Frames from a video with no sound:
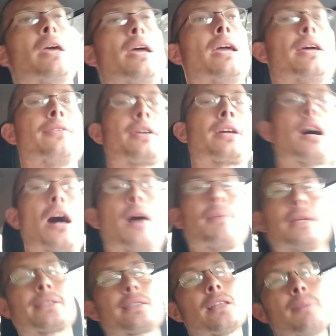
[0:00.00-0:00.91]
In the
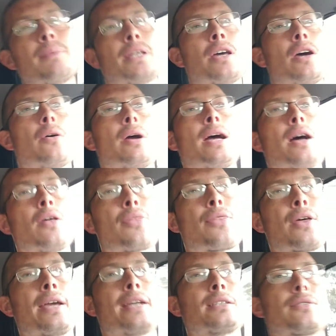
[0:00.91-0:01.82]
comments, let me know how
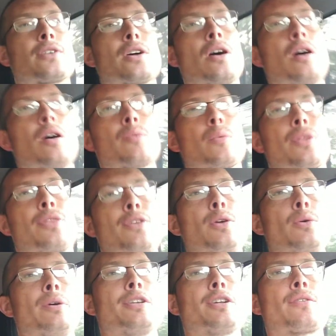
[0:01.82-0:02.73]
things have gone with
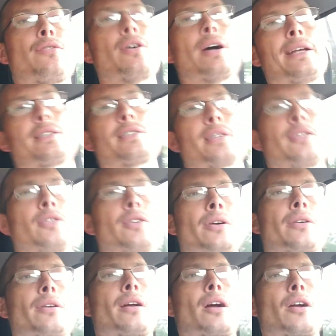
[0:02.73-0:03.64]
you and your fights.
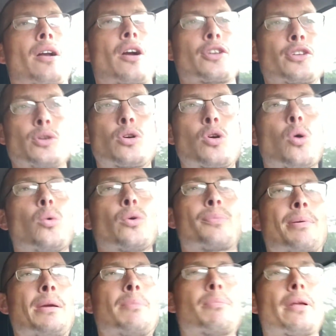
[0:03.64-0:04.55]
Are you cool with
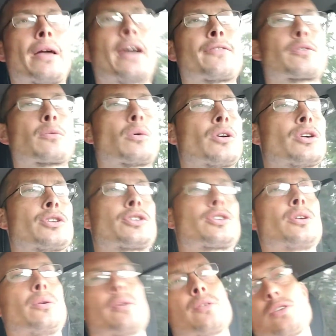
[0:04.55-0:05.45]
people afterwards?
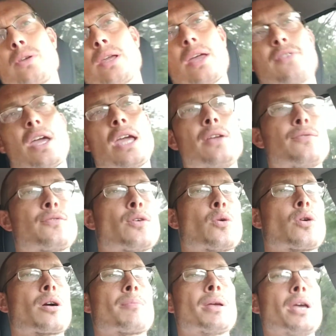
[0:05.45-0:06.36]
Do you have hate
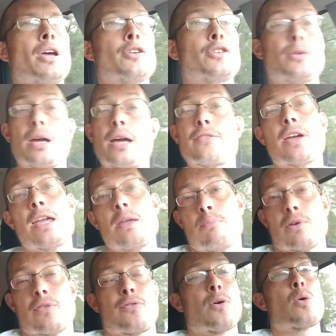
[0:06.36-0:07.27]
for them? Do you have hate
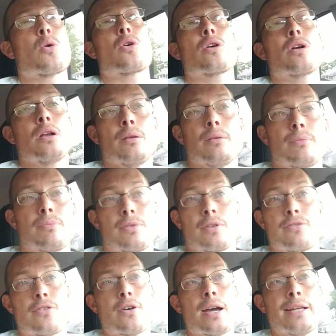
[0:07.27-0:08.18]
before
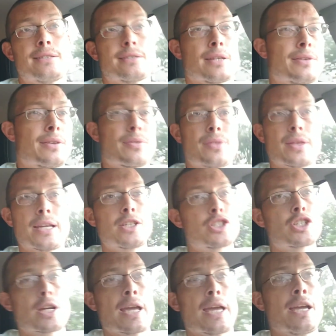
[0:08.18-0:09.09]
the fights and then things
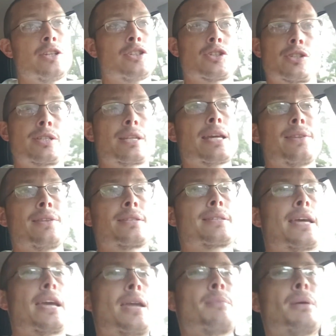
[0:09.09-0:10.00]
change or stay the
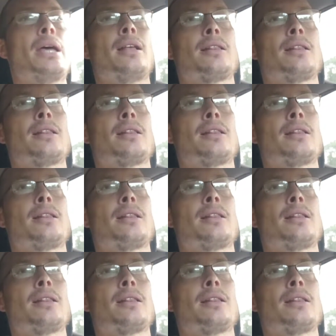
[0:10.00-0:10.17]
same?